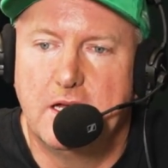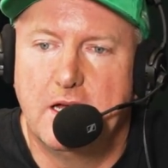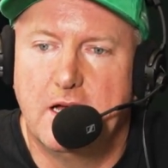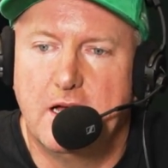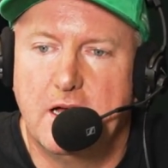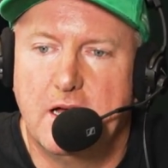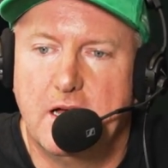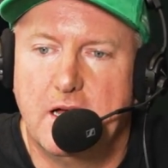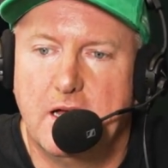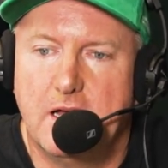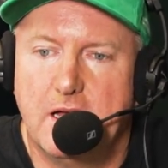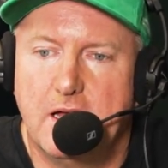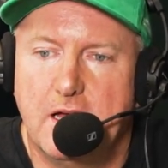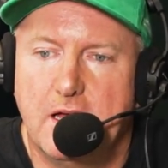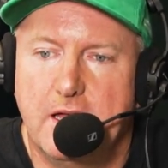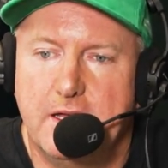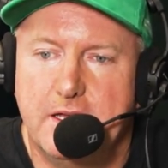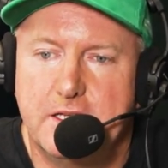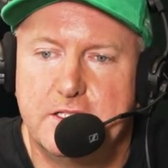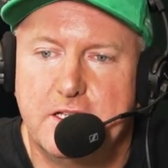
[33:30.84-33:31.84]
Uh,
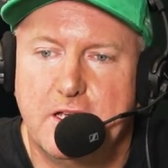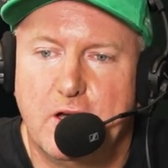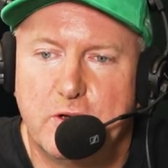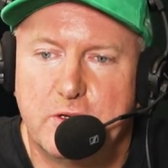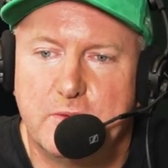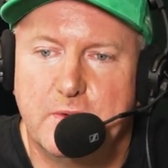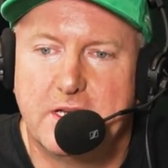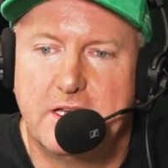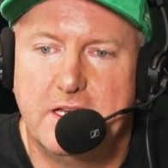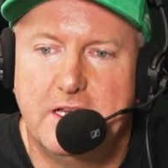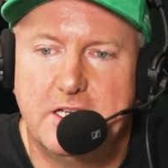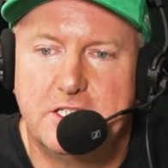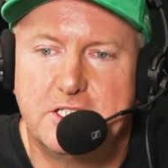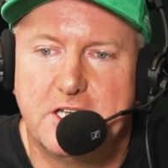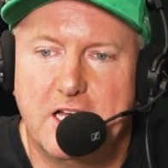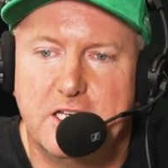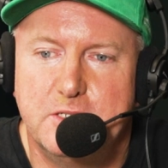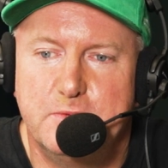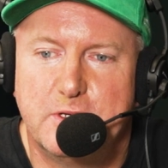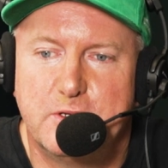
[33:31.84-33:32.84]
it is the ultimate gear
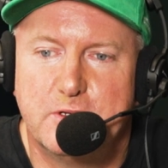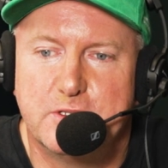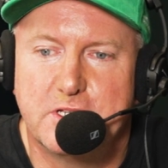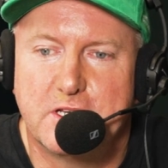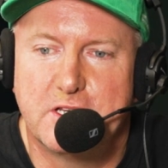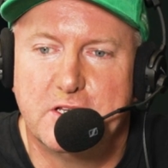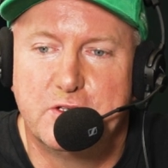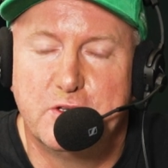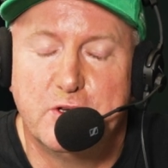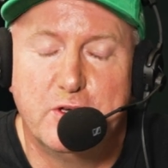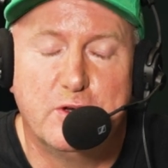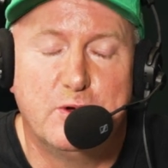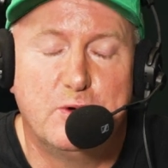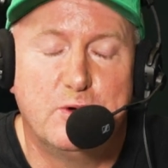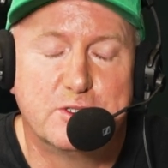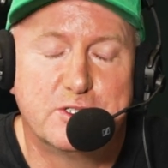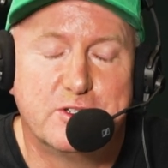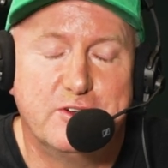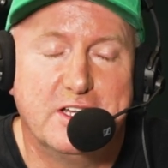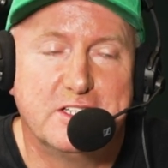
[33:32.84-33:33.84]
change because it can turn a
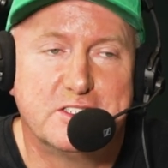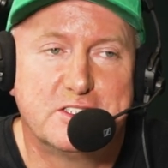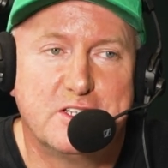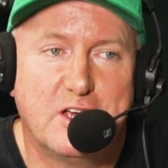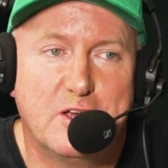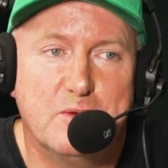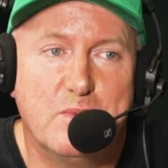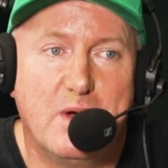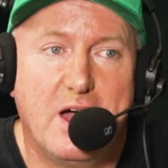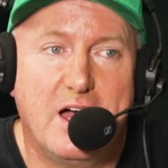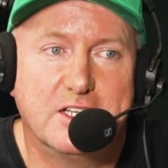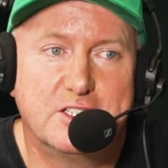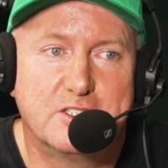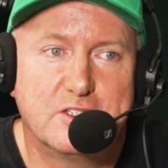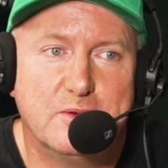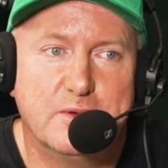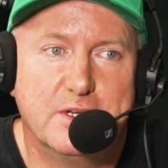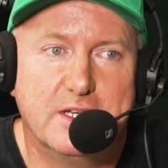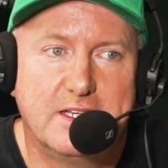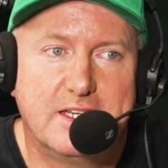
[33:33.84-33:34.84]
horse around so
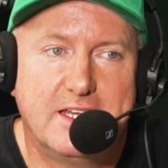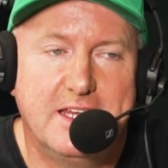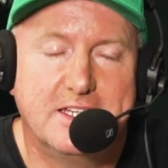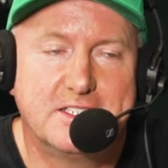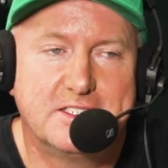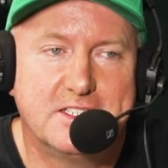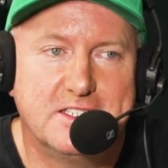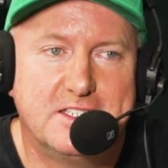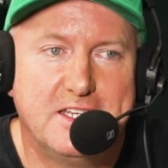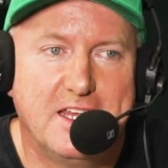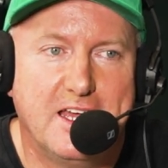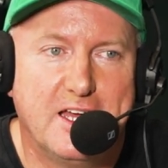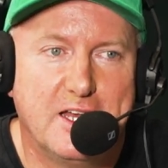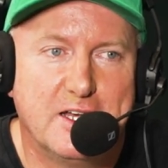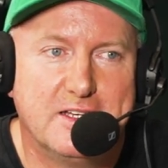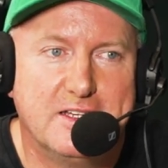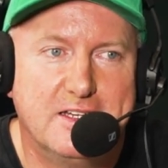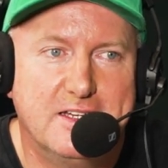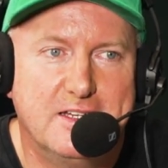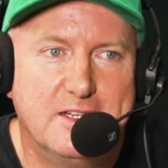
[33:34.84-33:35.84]
much. I mean, Kingston
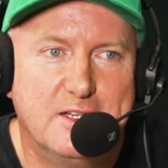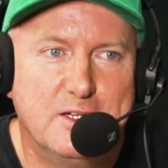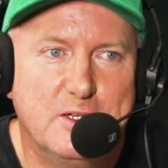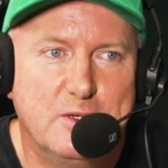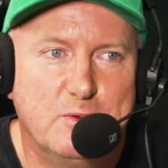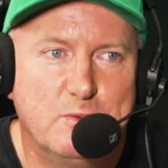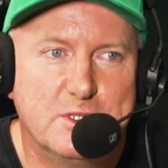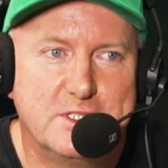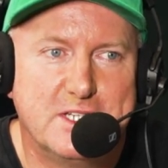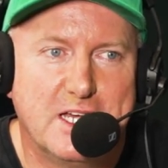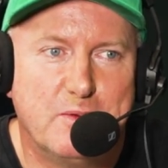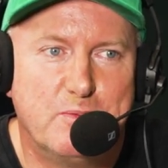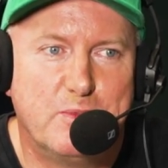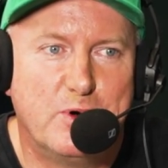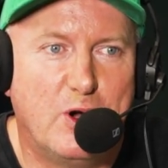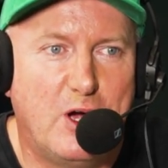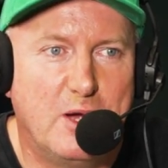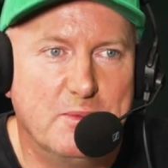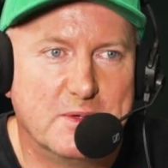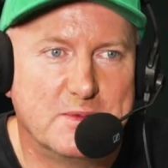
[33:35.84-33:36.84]
Town was yeah. our
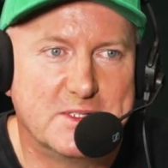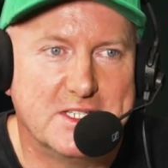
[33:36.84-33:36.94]
prime